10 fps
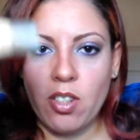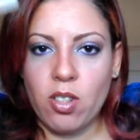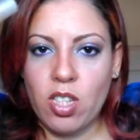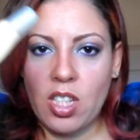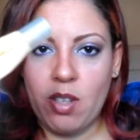
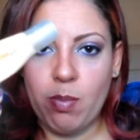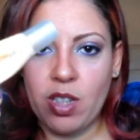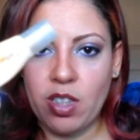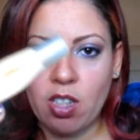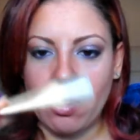use
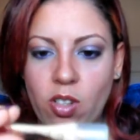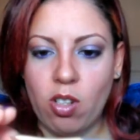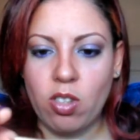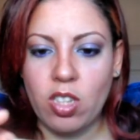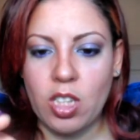Beauty
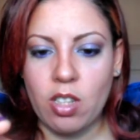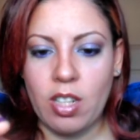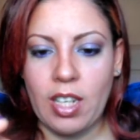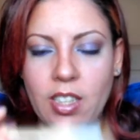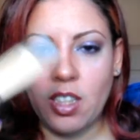Control
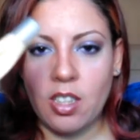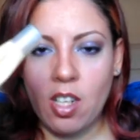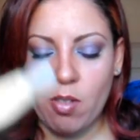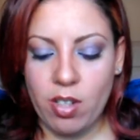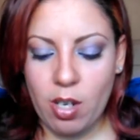Secret Engine
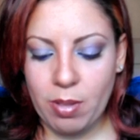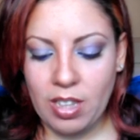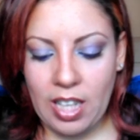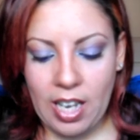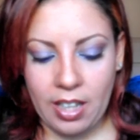Cover Up
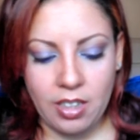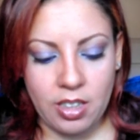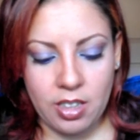in Light.